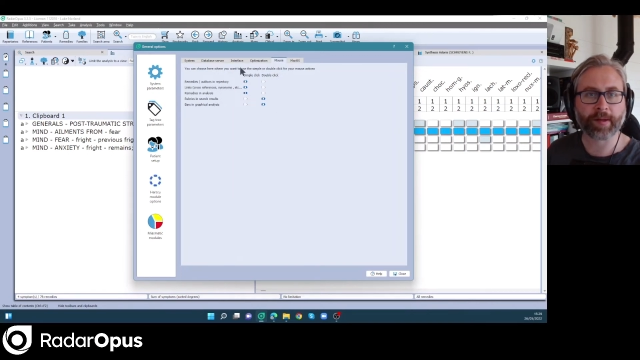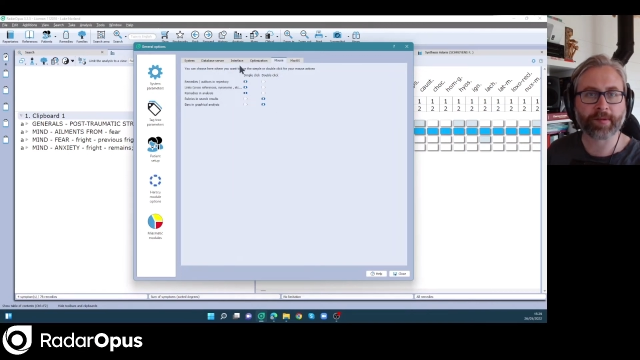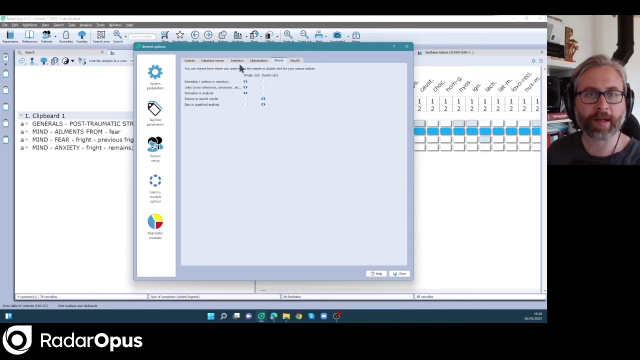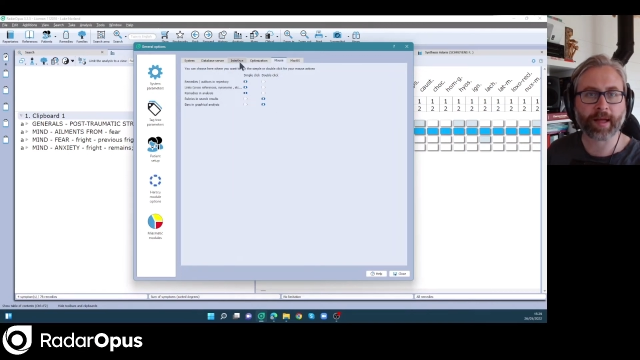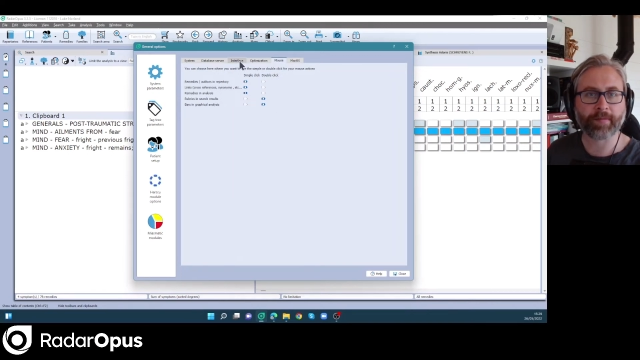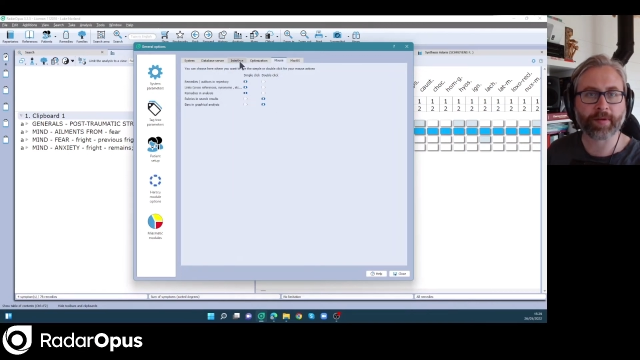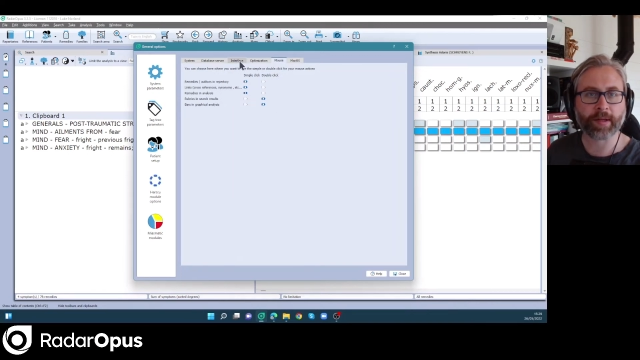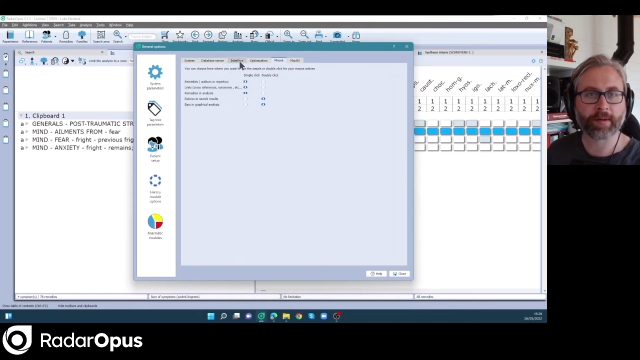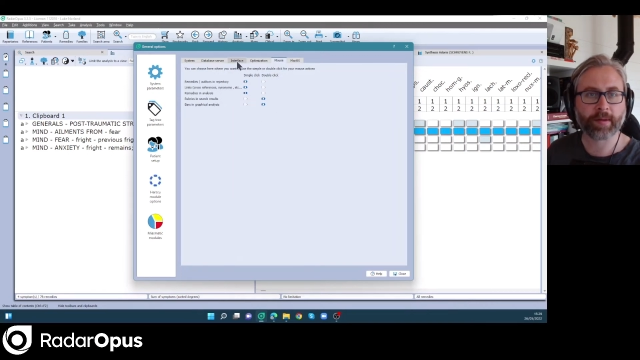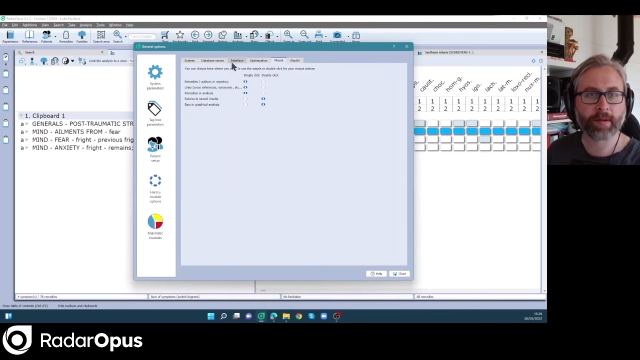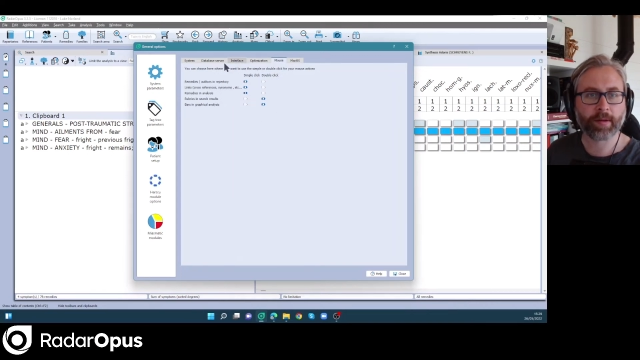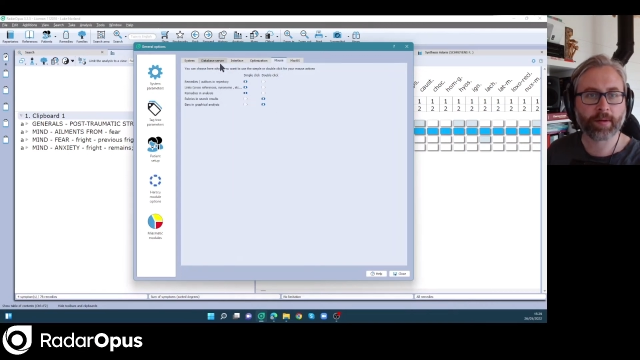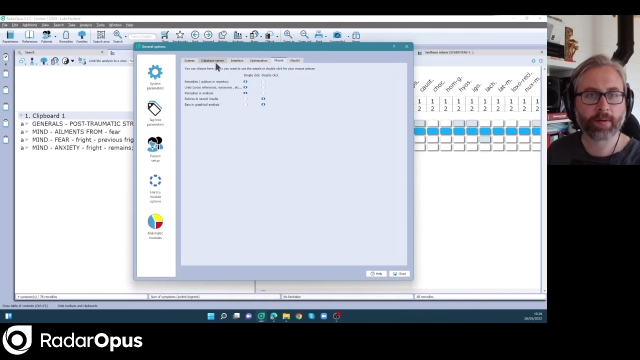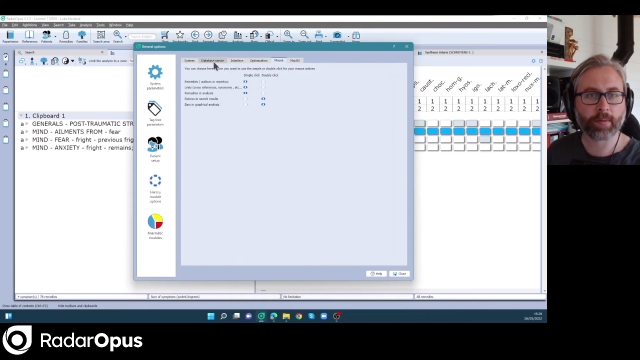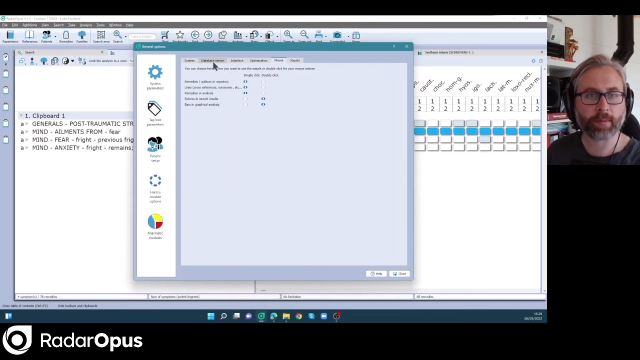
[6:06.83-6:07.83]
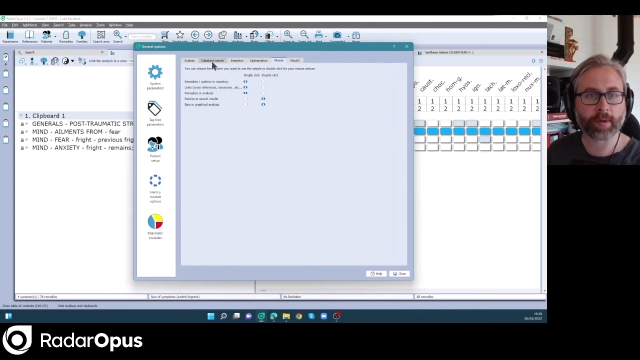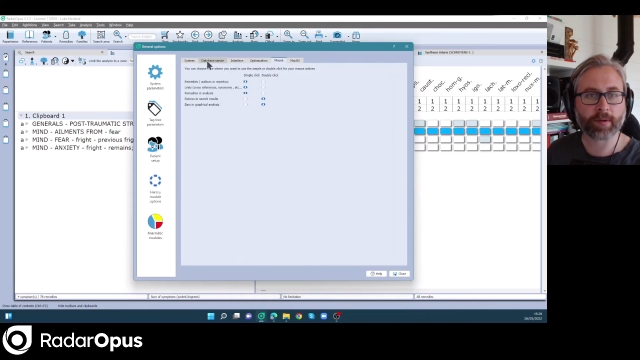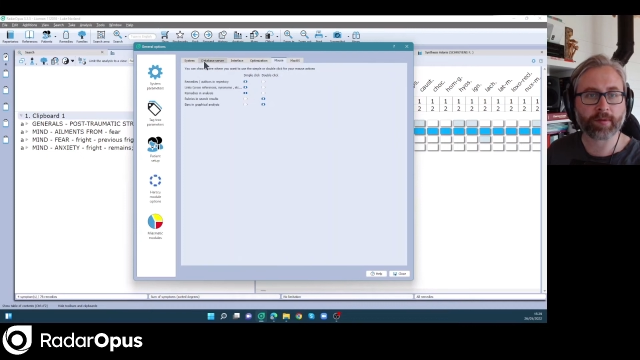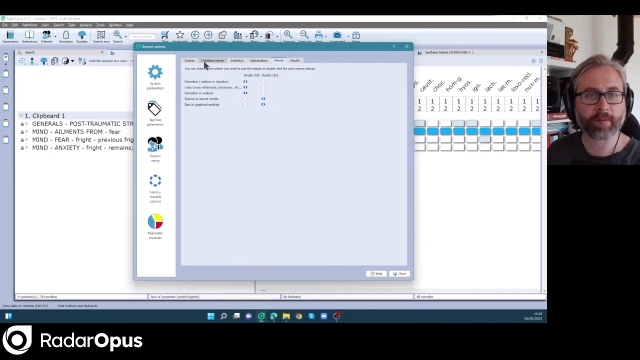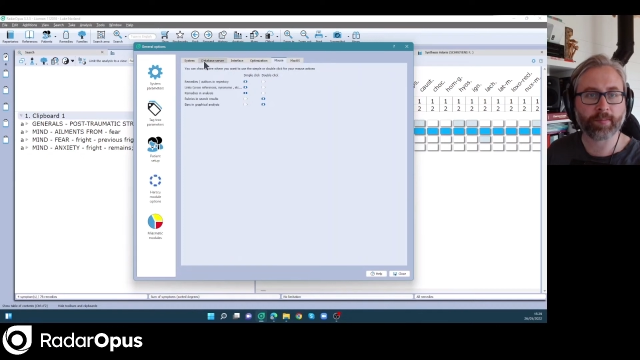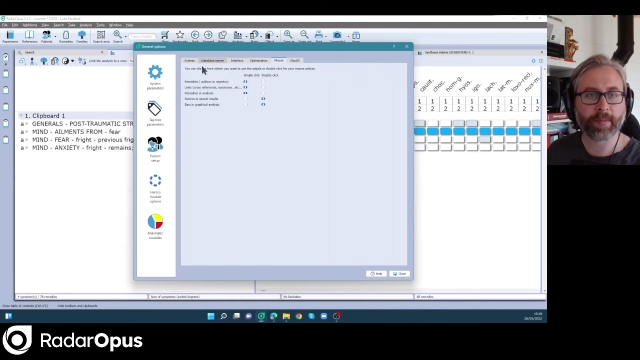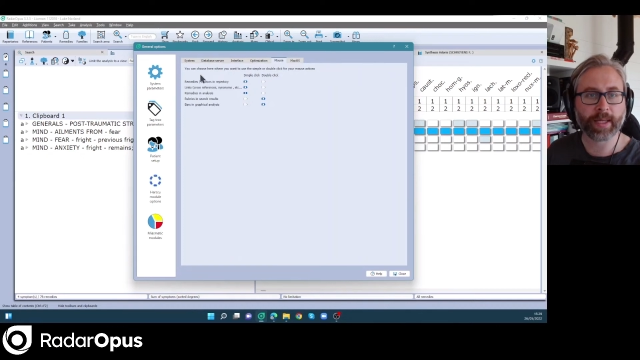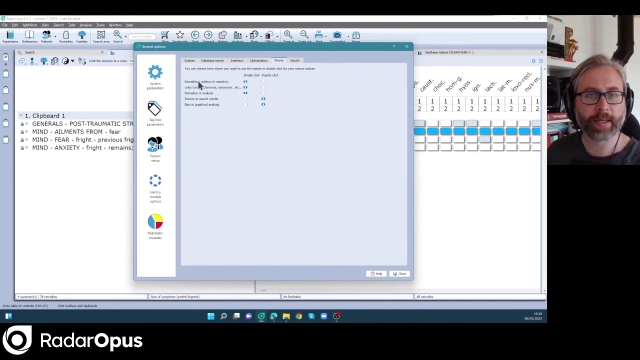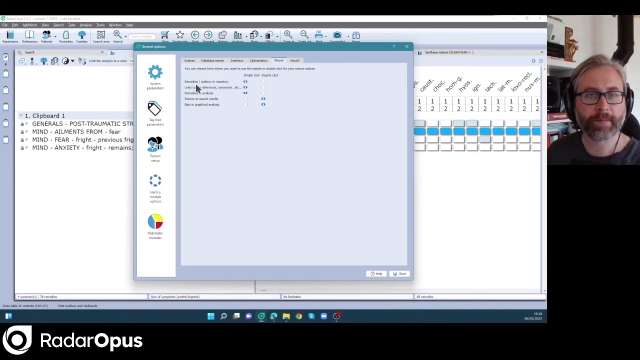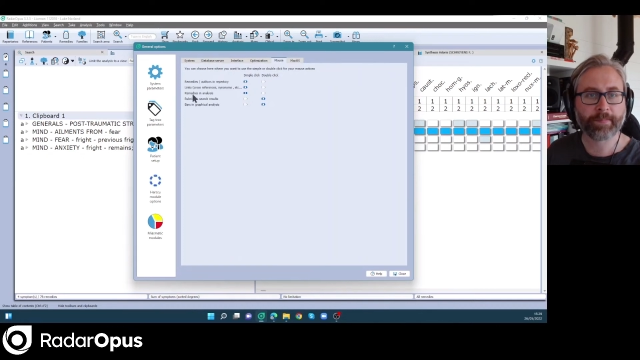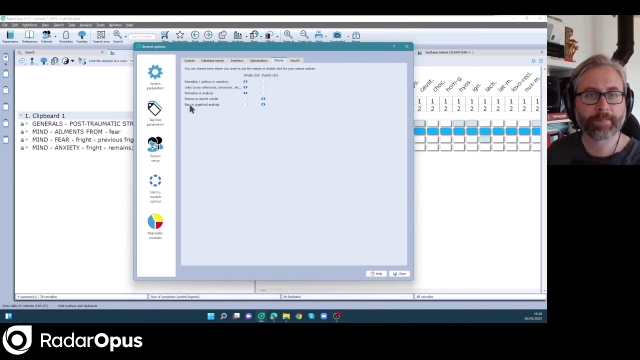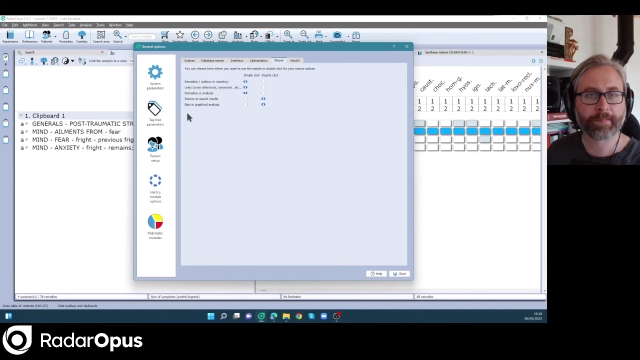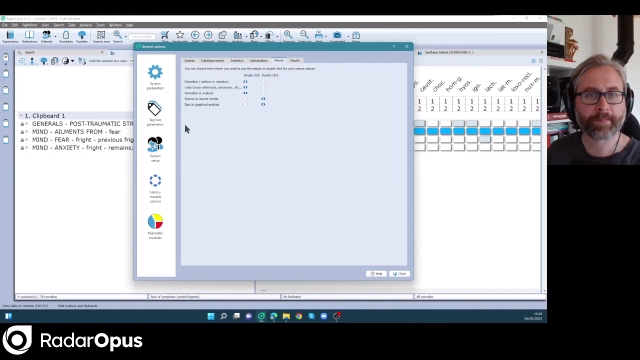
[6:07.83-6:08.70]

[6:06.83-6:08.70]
to have it according to me.